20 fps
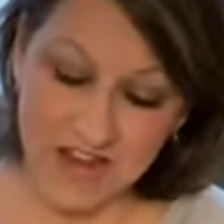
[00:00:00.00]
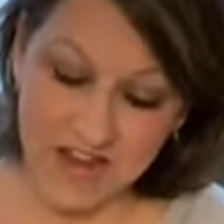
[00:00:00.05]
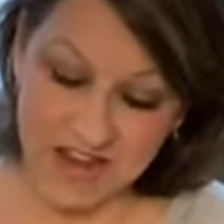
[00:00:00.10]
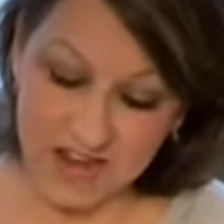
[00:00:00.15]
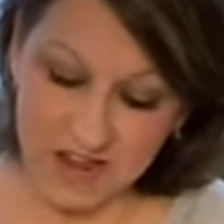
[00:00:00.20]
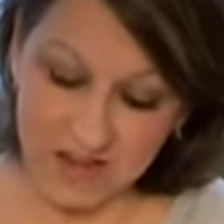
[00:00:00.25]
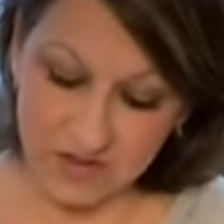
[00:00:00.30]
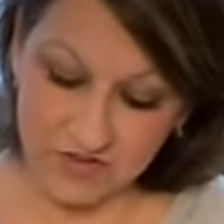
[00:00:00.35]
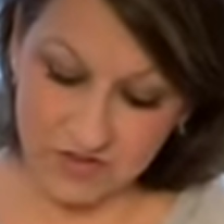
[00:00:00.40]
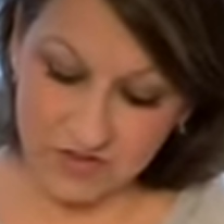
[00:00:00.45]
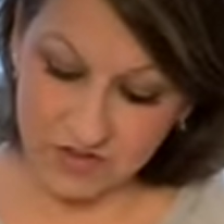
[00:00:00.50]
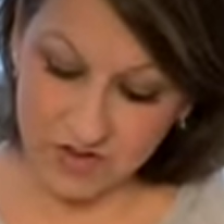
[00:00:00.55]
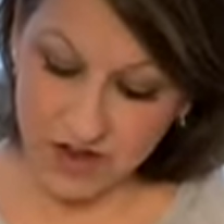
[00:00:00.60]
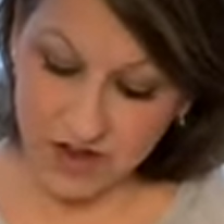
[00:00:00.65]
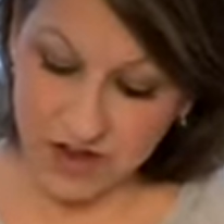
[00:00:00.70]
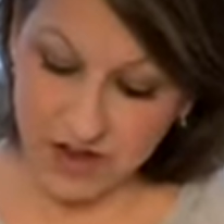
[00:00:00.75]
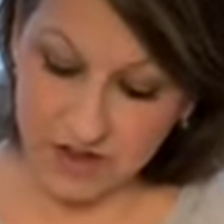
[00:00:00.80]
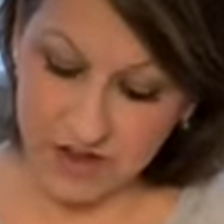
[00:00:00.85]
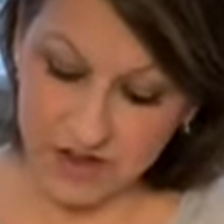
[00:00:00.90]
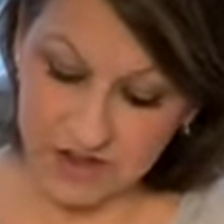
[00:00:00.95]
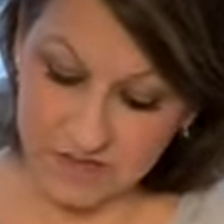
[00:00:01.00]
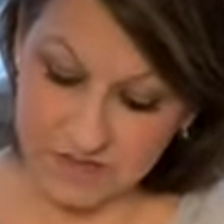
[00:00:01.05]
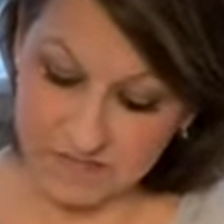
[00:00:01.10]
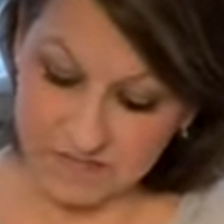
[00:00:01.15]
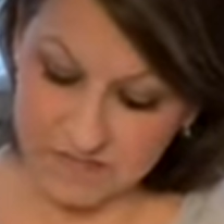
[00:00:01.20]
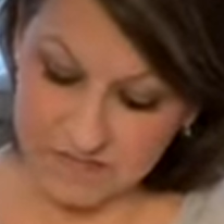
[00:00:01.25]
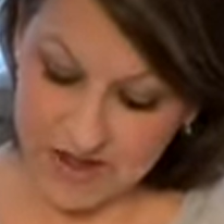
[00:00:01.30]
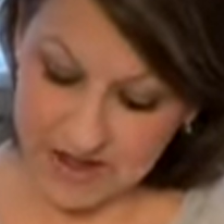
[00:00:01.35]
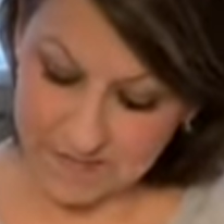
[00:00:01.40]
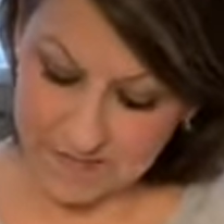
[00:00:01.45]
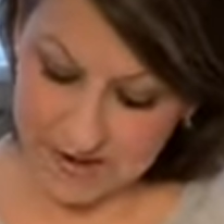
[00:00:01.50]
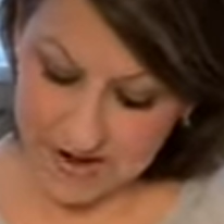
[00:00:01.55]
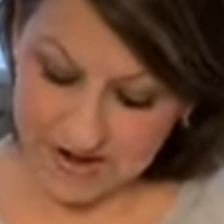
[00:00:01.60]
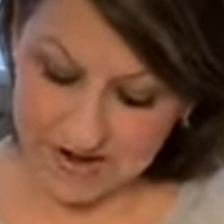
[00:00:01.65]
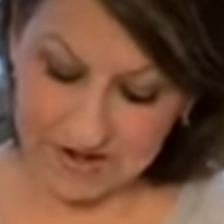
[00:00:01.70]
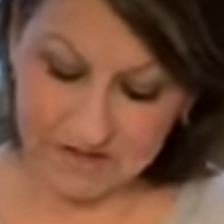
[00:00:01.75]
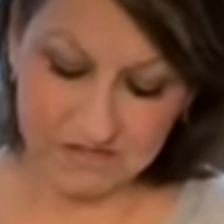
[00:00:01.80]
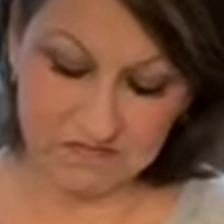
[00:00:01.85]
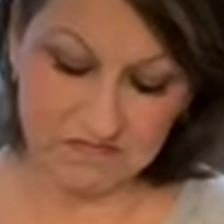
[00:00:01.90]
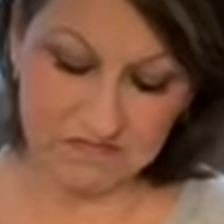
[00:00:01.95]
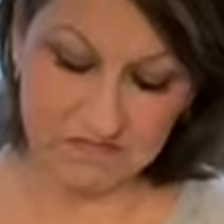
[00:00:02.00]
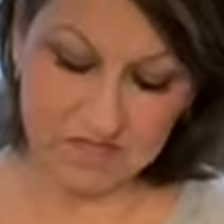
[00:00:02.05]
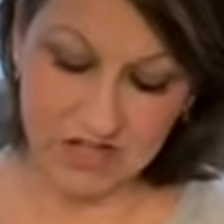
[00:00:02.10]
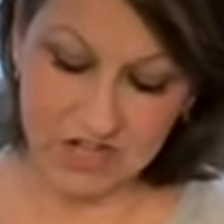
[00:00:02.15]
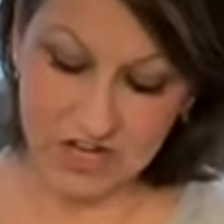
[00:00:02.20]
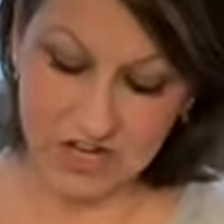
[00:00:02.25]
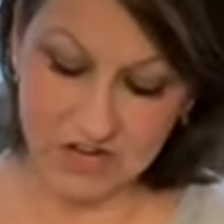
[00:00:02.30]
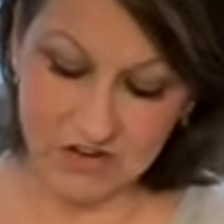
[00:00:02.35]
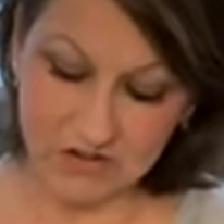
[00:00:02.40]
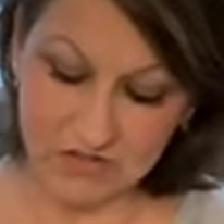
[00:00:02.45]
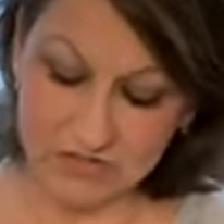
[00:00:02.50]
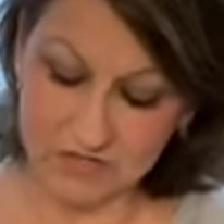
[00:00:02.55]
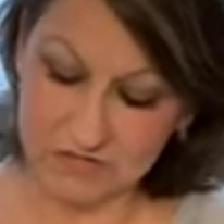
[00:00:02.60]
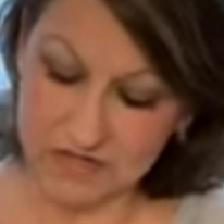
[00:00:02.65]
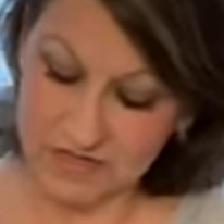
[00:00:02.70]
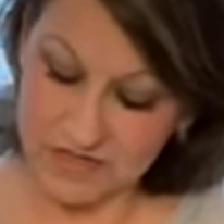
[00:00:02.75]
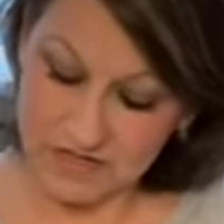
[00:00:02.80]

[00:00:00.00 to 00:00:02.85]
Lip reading: And I might, you know,